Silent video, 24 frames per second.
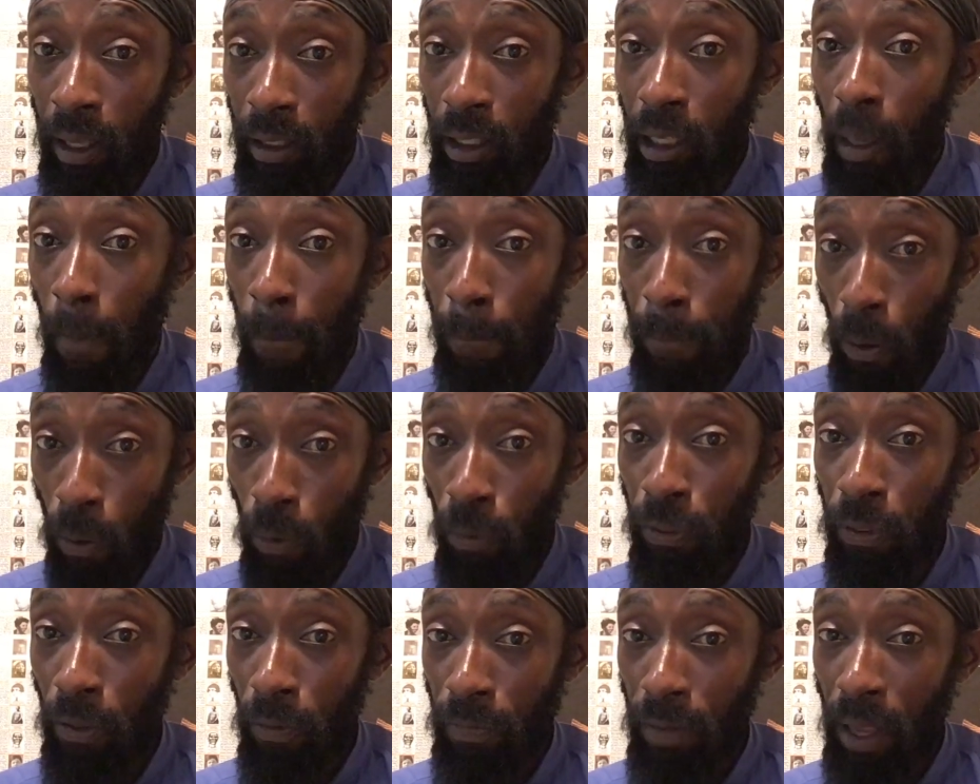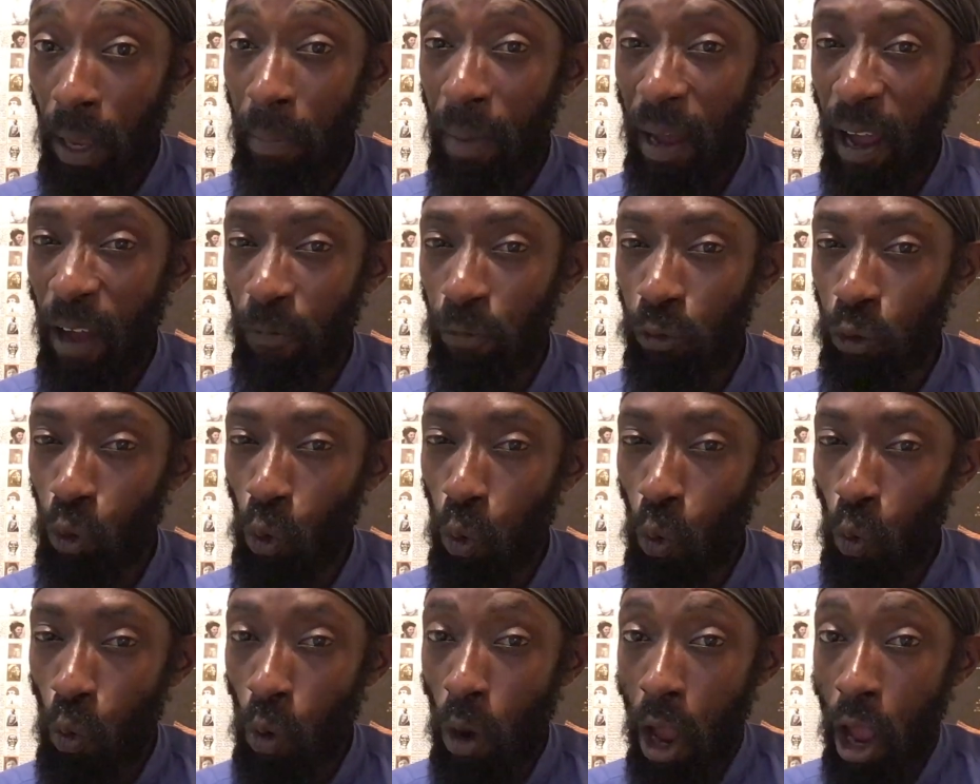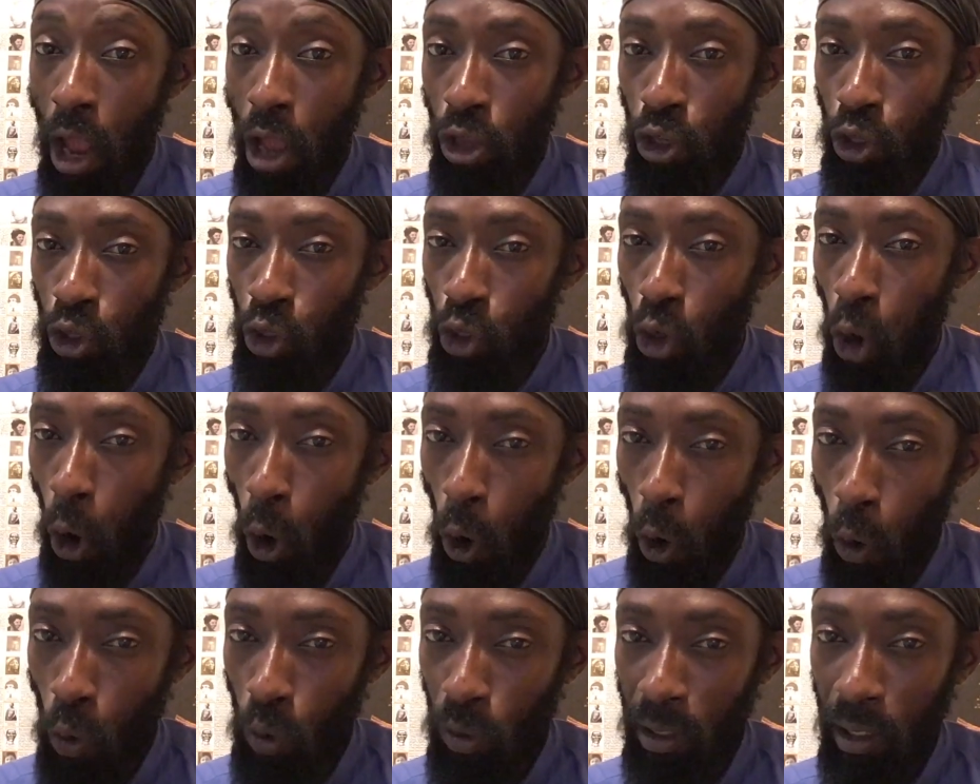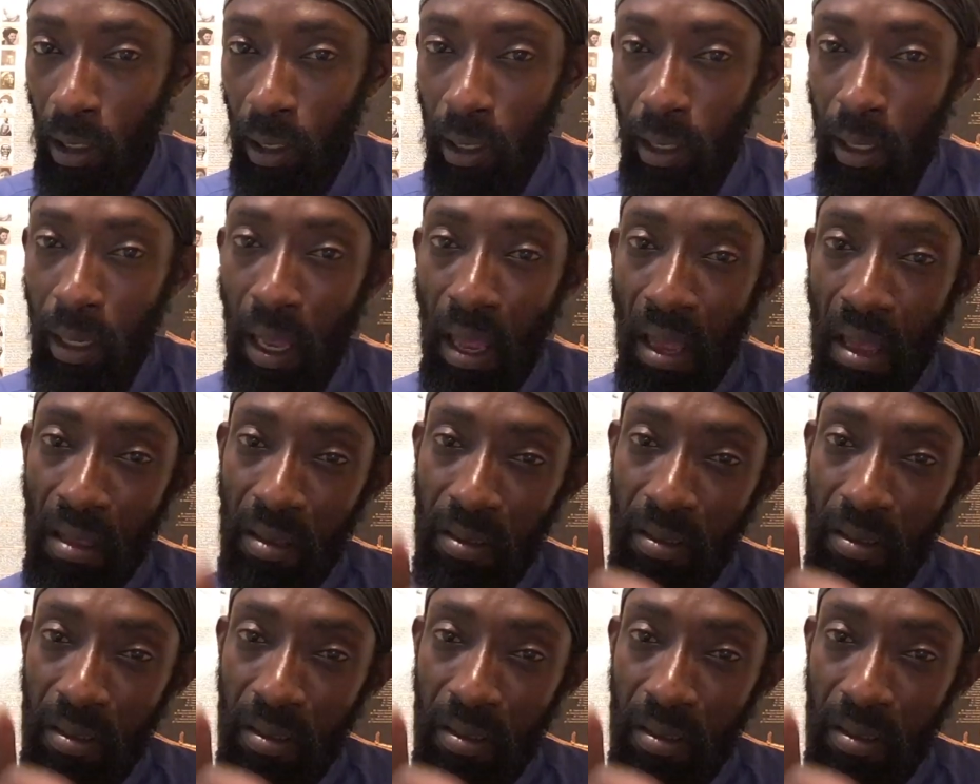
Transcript: the both of them have two totally